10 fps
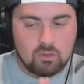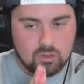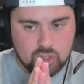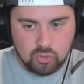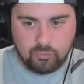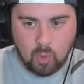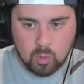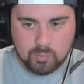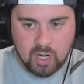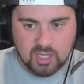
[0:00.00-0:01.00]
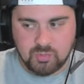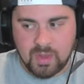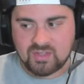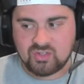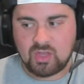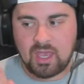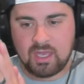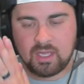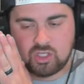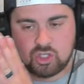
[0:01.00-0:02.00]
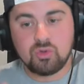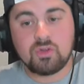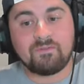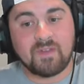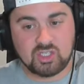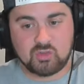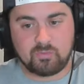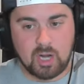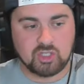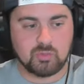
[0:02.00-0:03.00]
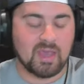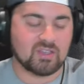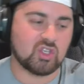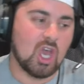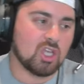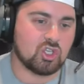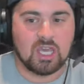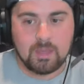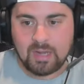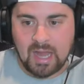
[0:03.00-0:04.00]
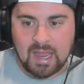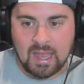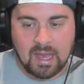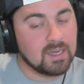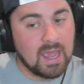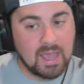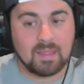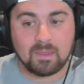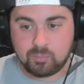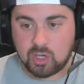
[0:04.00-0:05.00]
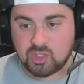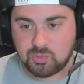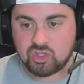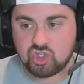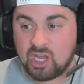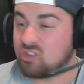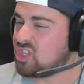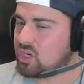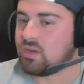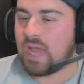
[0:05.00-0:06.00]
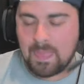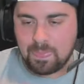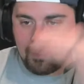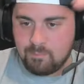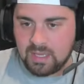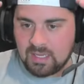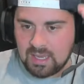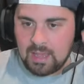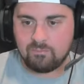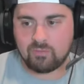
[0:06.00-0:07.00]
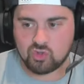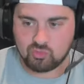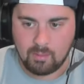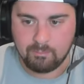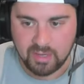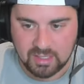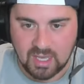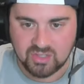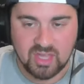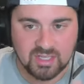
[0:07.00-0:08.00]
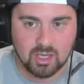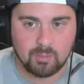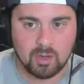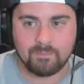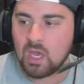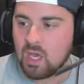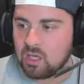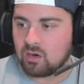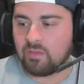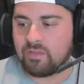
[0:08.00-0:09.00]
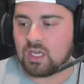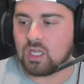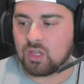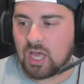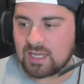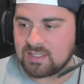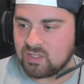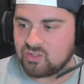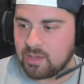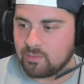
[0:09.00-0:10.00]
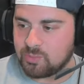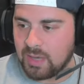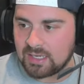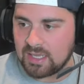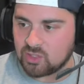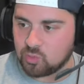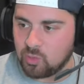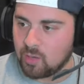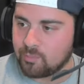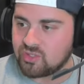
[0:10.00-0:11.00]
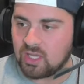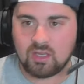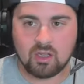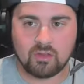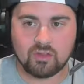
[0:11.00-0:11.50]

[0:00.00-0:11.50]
two forward prospects and two defensive prospects to keep an eye on at the Prospects Challenge that are not the big name first round pick guys. That's coming up here on the Locked On Sabres podcast. We are presented here on